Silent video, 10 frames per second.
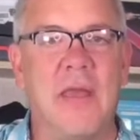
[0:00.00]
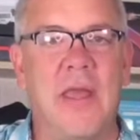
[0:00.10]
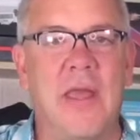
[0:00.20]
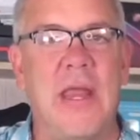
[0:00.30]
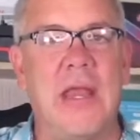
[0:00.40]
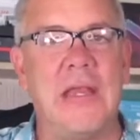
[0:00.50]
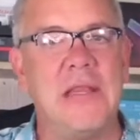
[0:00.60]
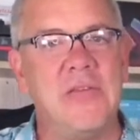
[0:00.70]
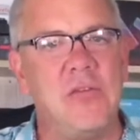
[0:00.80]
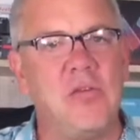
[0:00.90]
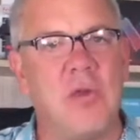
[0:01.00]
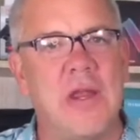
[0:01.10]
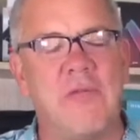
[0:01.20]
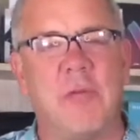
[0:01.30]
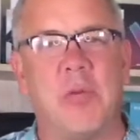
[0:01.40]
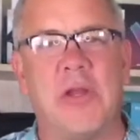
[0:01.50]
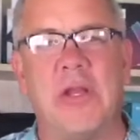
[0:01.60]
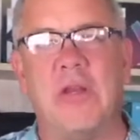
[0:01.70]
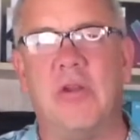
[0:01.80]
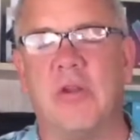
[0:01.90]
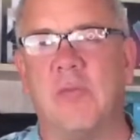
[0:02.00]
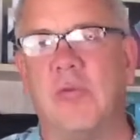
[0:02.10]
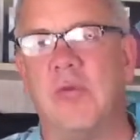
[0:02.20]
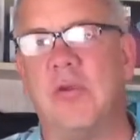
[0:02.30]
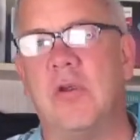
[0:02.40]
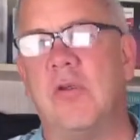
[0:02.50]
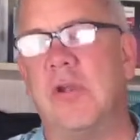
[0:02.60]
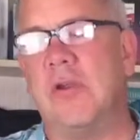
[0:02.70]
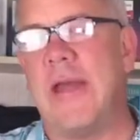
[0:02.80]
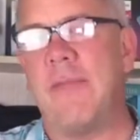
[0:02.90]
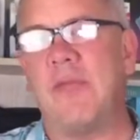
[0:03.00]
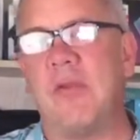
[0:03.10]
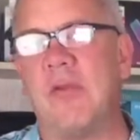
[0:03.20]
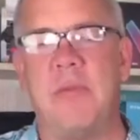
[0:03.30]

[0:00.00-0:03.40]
And this is great for plugging into your computer or your laptop,